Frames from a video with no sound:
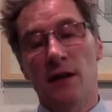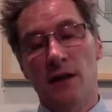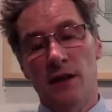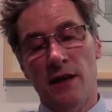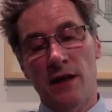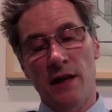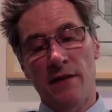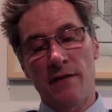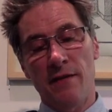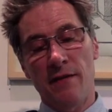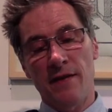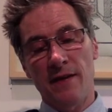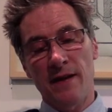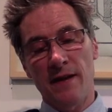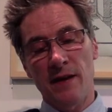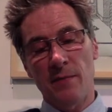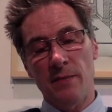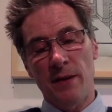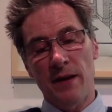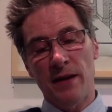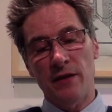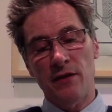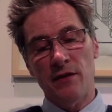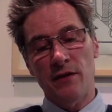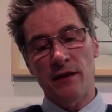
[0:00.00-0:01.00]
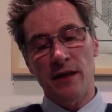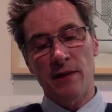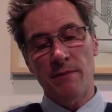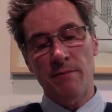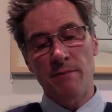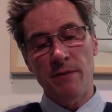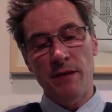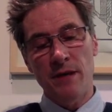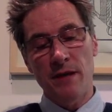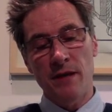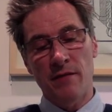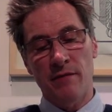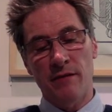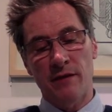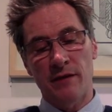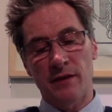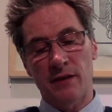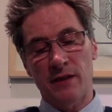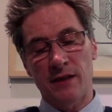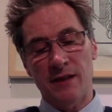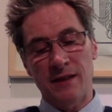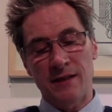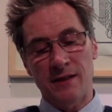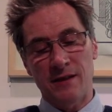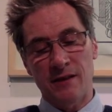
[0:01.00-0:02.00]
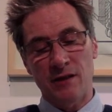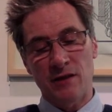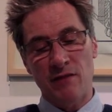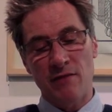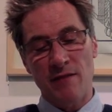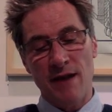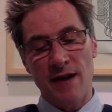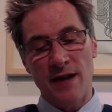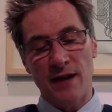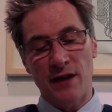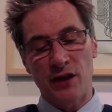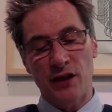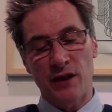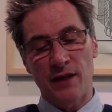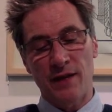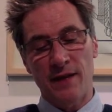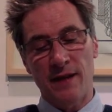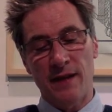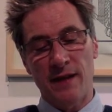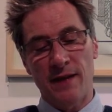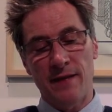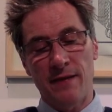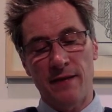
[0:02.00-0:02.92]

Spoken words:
No, the thing about, you get a burr in, so you scratch and then